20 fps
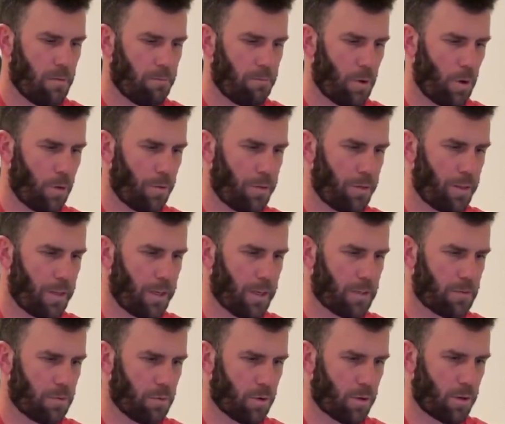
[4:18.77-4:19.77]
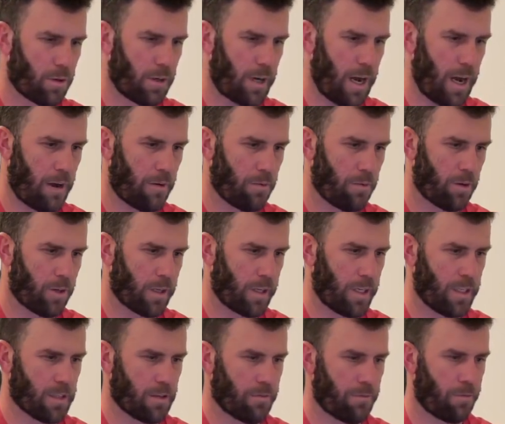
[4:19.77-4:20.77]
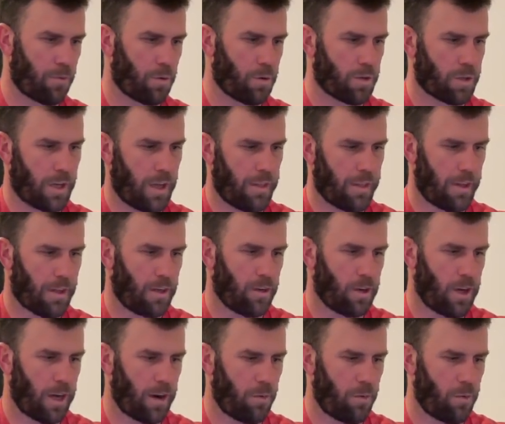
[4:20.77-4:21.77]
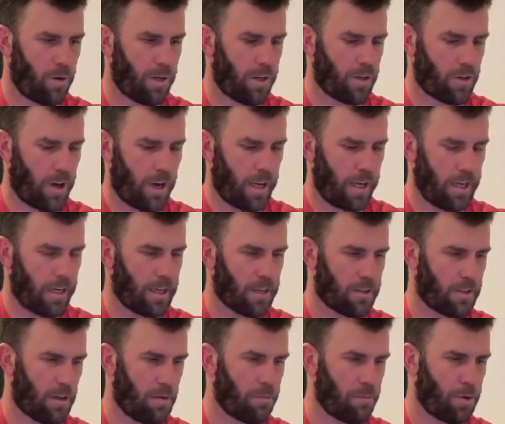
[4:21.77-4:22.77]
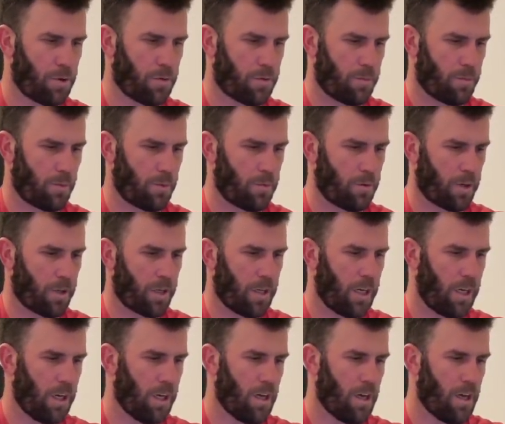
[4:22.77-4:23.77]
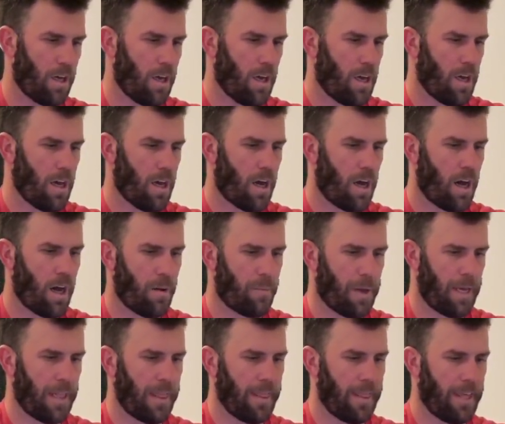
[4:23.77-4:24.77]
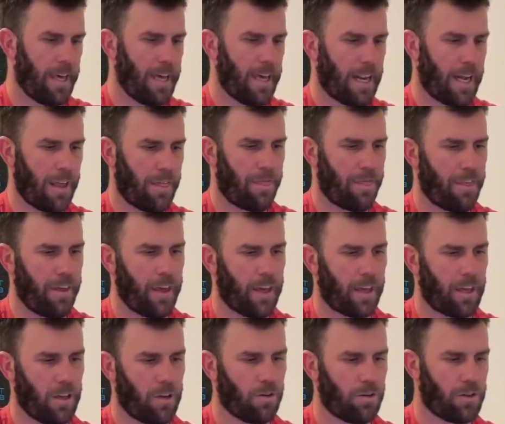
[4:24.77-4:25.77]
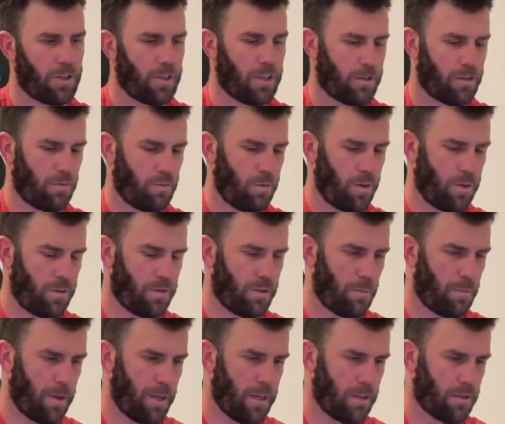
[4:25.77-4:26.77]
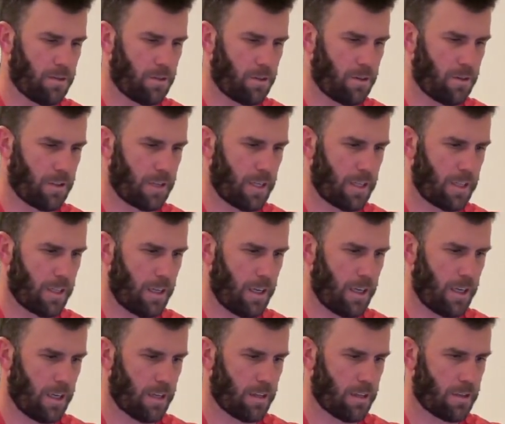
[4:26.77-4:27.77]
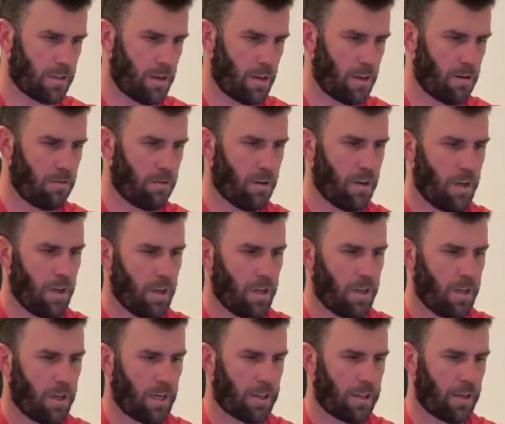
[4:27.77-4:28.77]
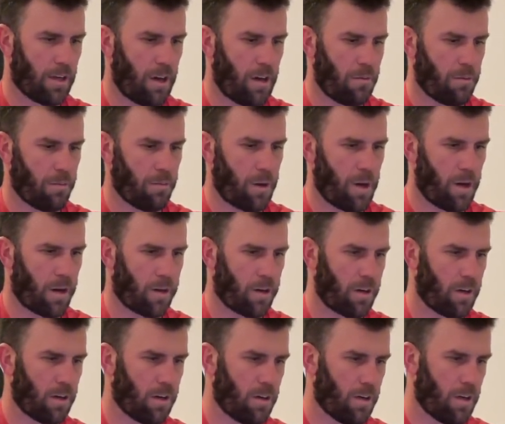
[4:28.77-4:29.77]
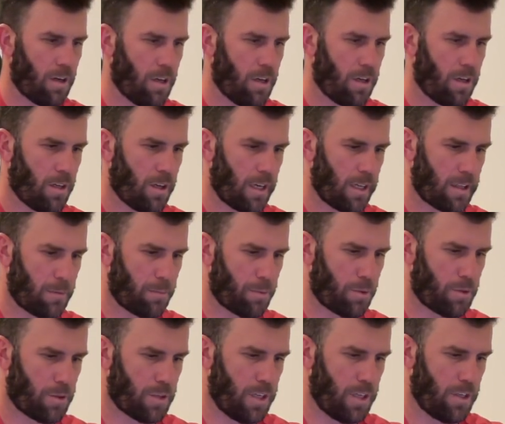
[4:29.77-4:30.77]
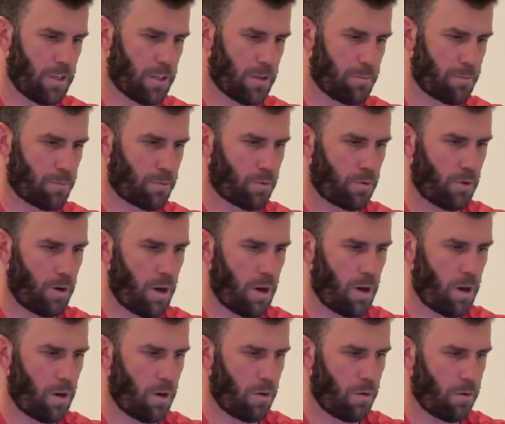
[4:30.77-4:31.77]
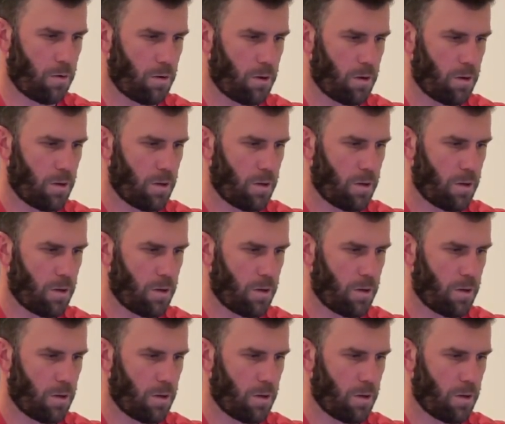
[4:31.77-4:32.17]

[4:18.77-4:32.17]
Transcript: Both of these were not rookies, unfortunately. I think you kind of want to try and get a Sunburst from a rookie. Um, and then I think you're just with some inserts at the end. So you got the alma mater. You got the prestigious pro.